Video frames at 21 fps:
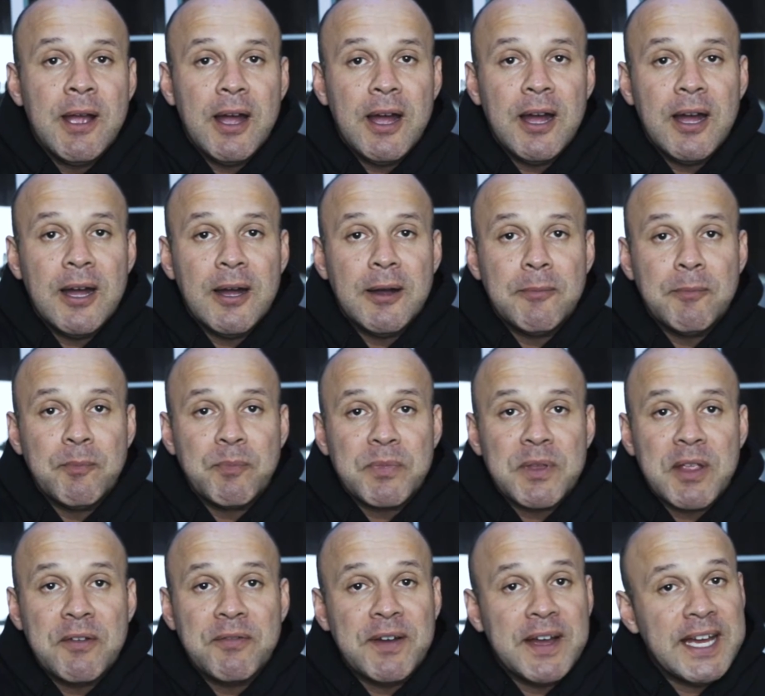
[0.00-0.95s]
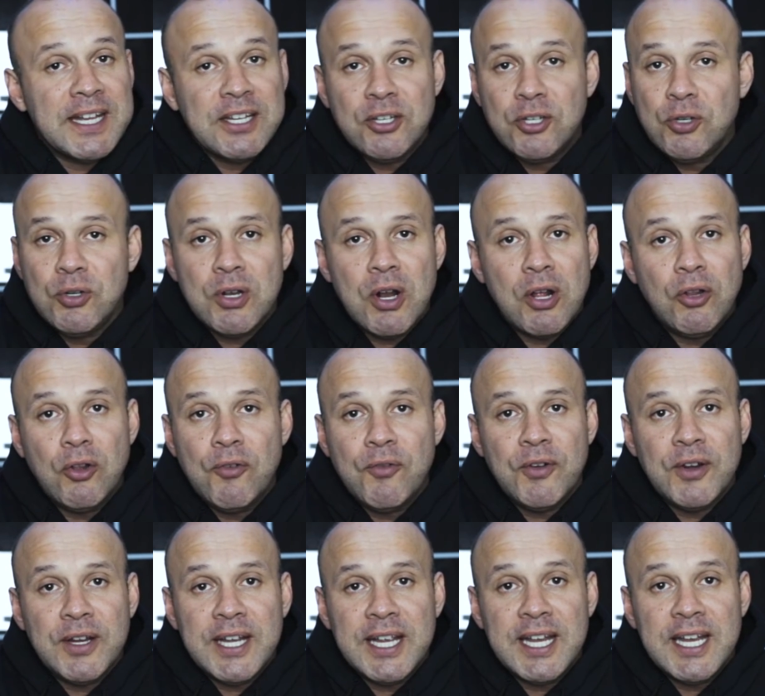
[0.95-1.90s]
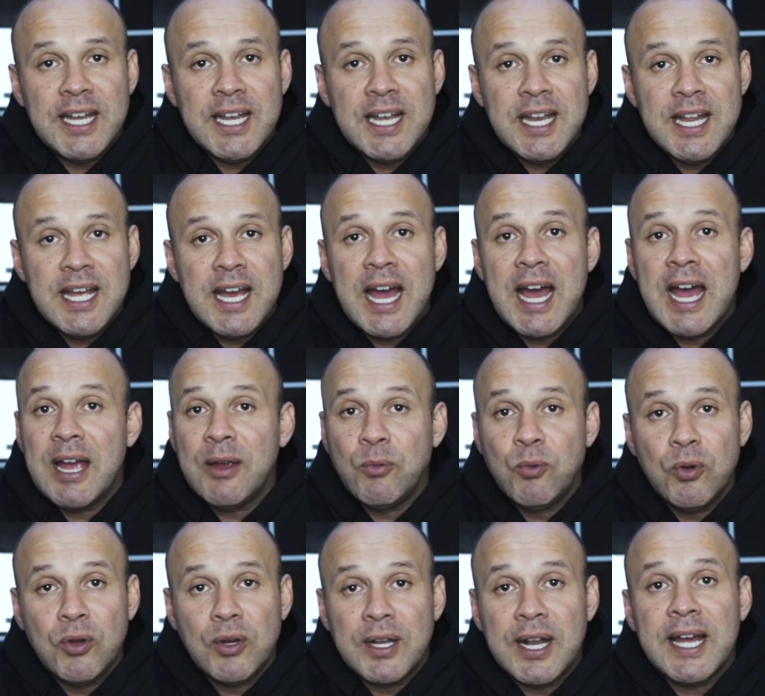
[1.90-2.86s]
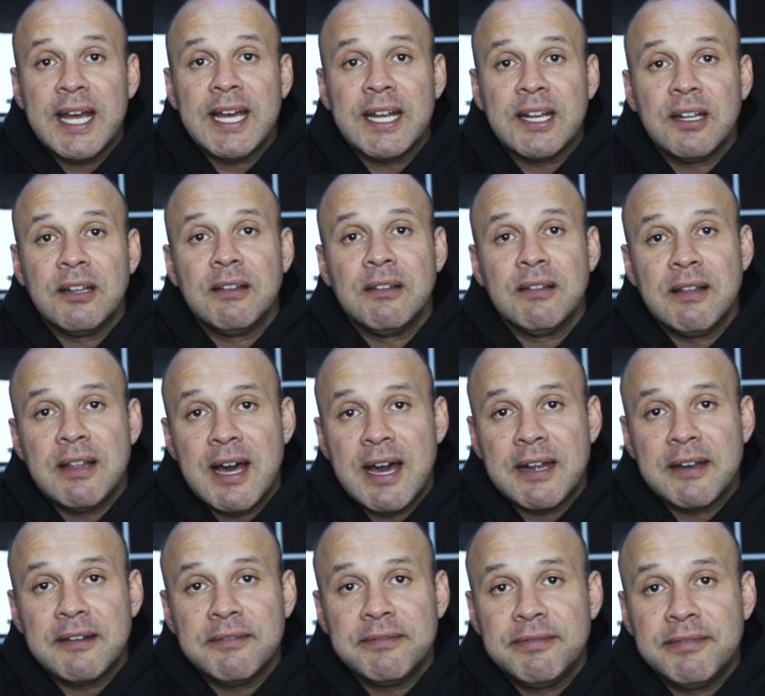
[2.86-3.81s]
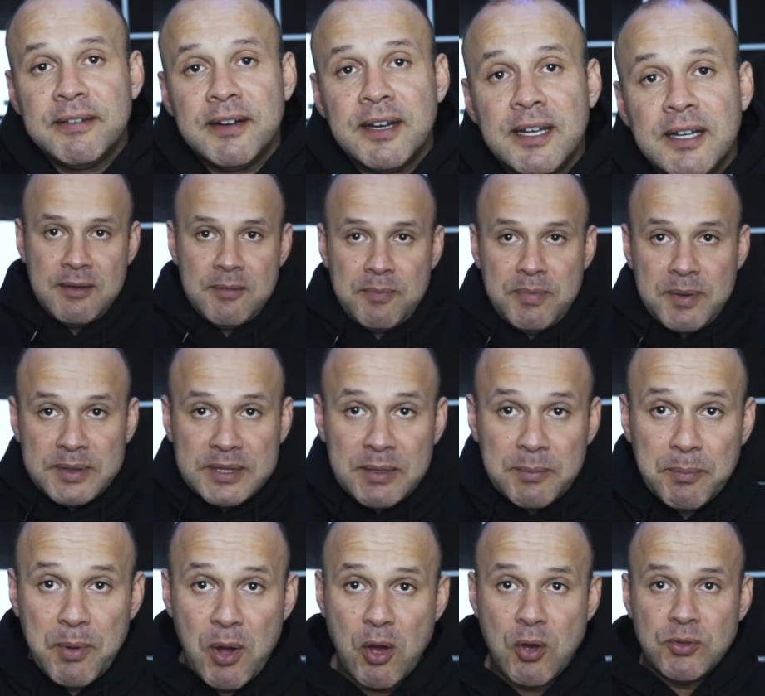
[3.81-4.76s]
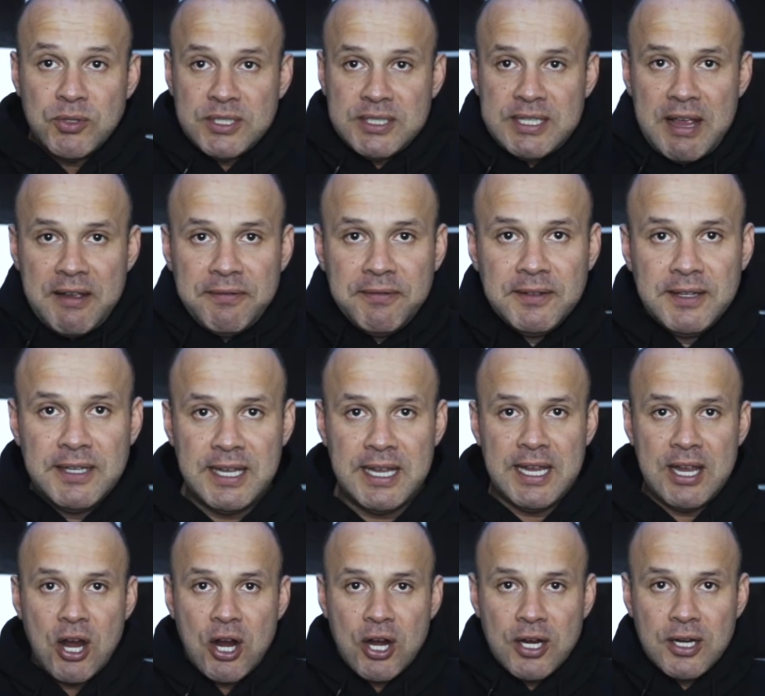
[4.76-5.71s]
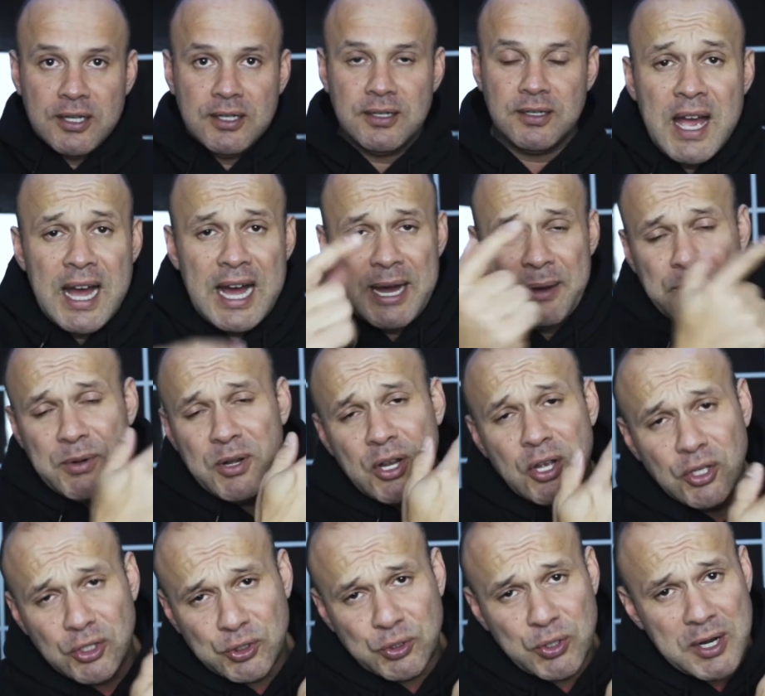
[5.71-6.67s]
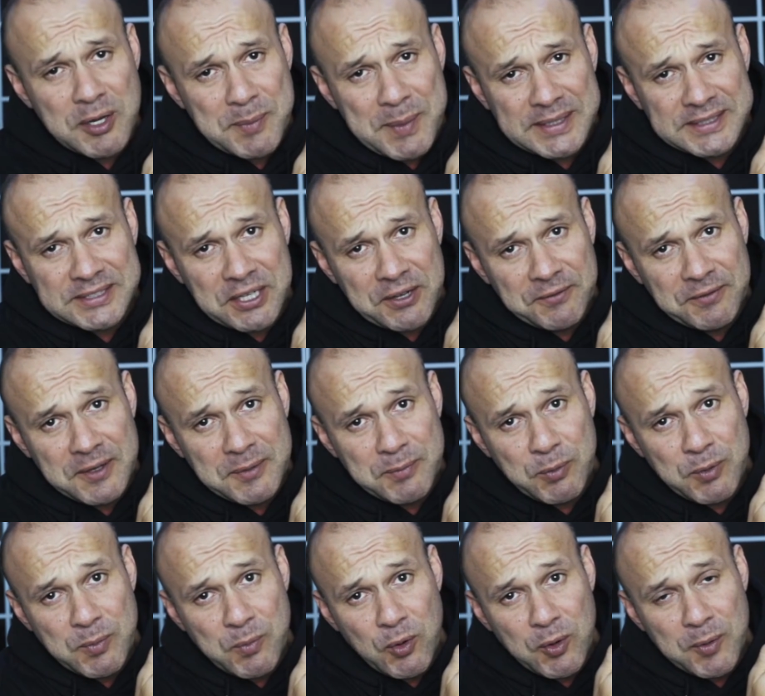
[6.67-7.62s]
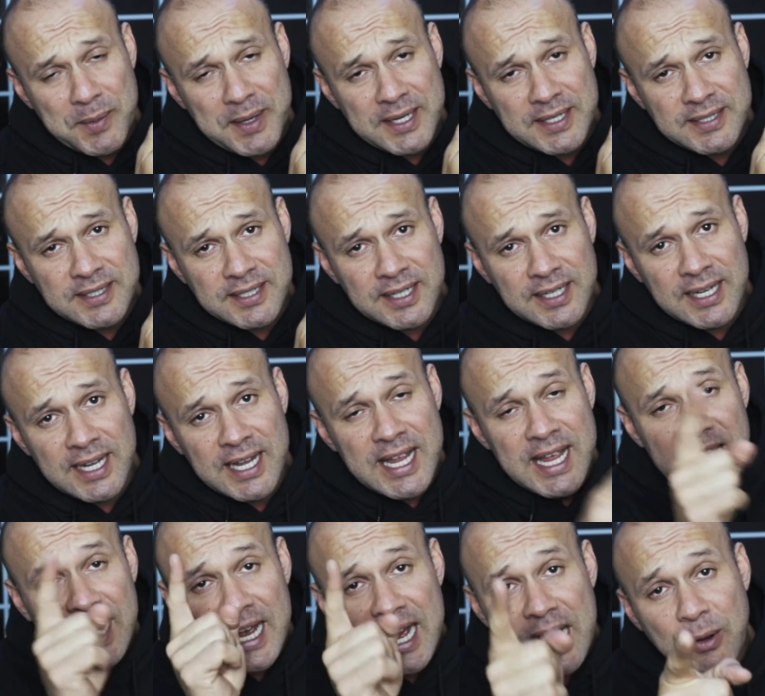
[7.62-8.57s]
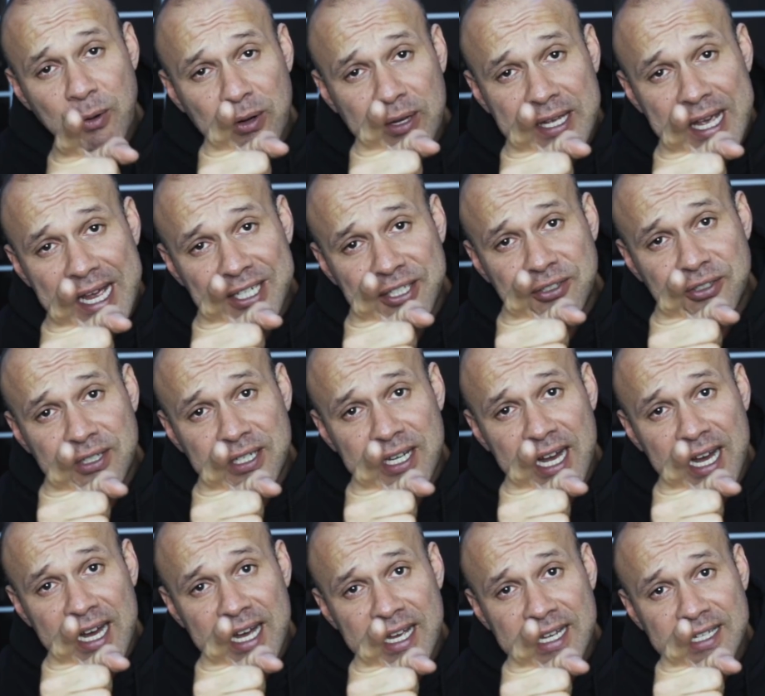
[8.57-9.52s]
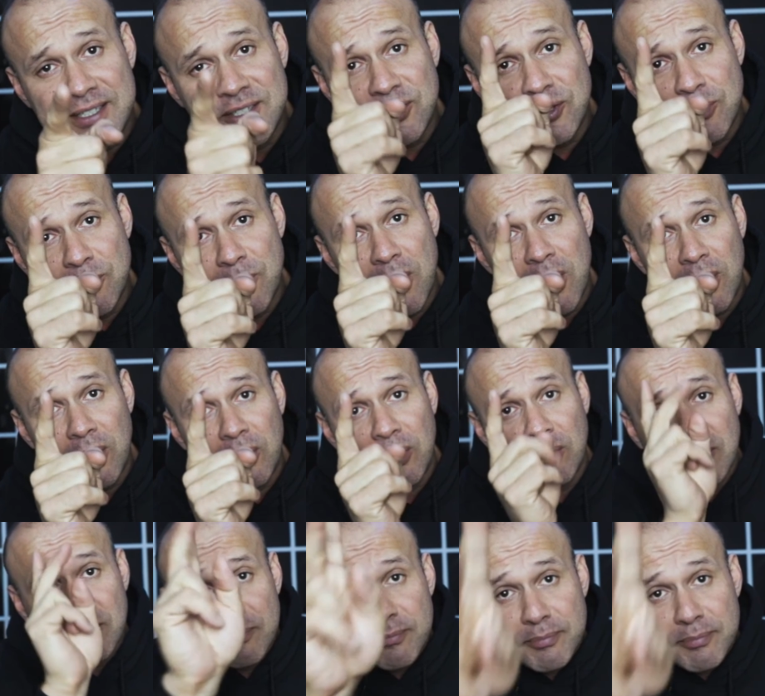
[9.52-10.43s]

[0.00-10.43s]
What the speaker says: If I had to do it all over again, I would. I had a lot of fun. But the bones definitely hurt. I'm going to go drug myself up with more medicine. I will catch you guys tomorrow.